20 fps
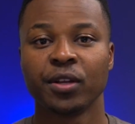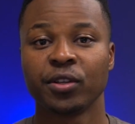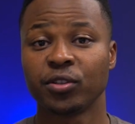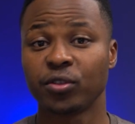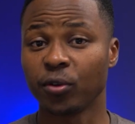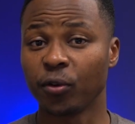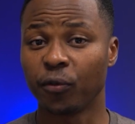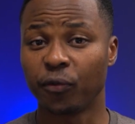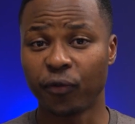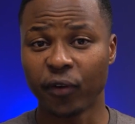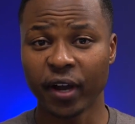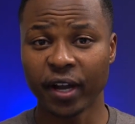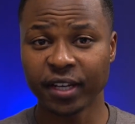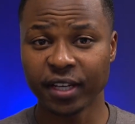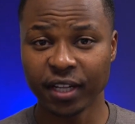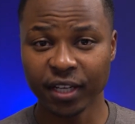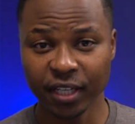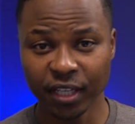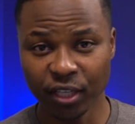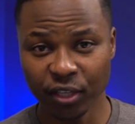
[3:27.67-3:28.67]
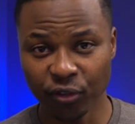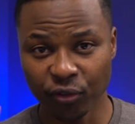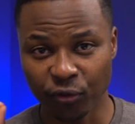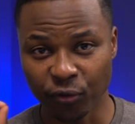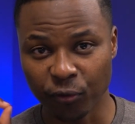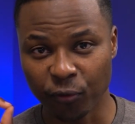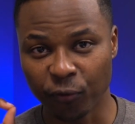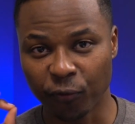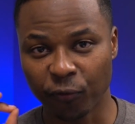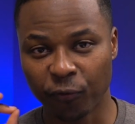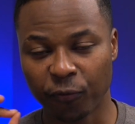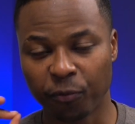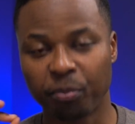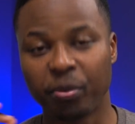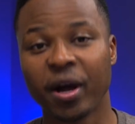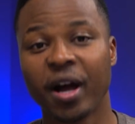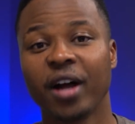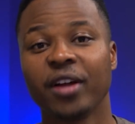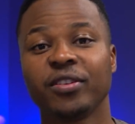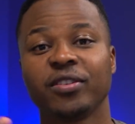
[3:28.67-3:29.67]
So finally, you've
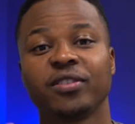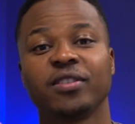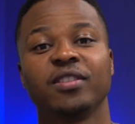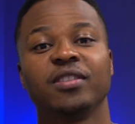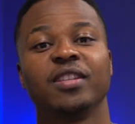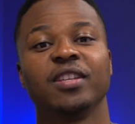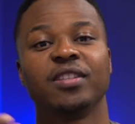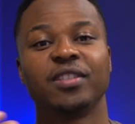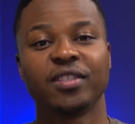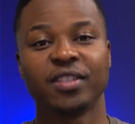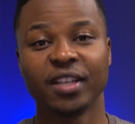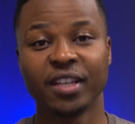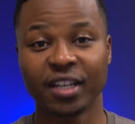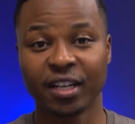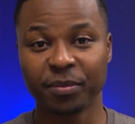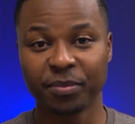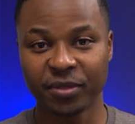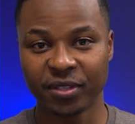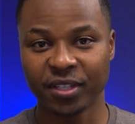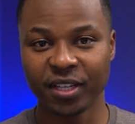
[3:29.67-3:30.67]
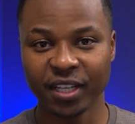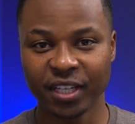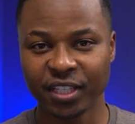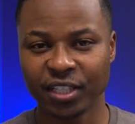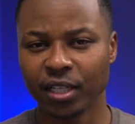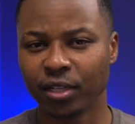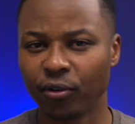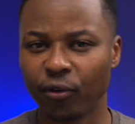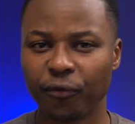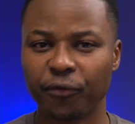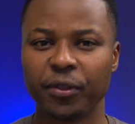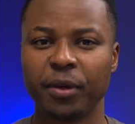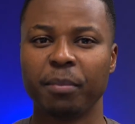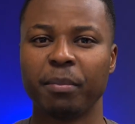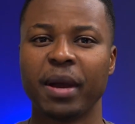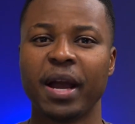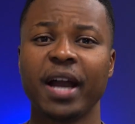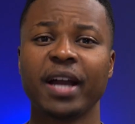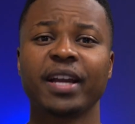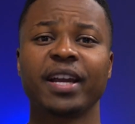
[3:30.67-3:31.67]
passed the setup section of the
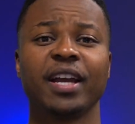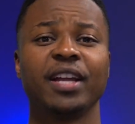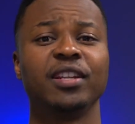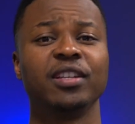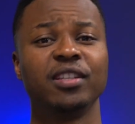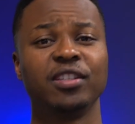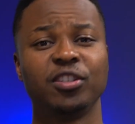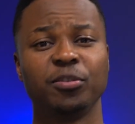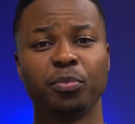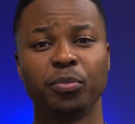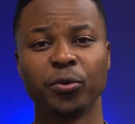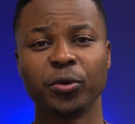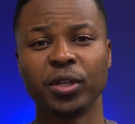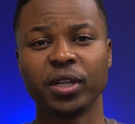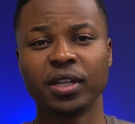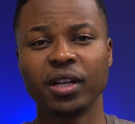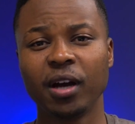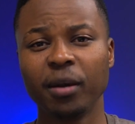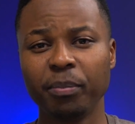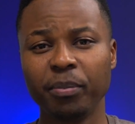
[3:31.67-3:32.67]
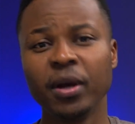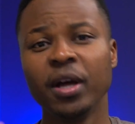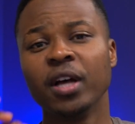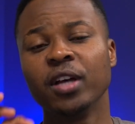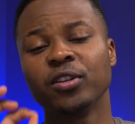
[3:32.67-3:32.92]
Mac and it's booted up.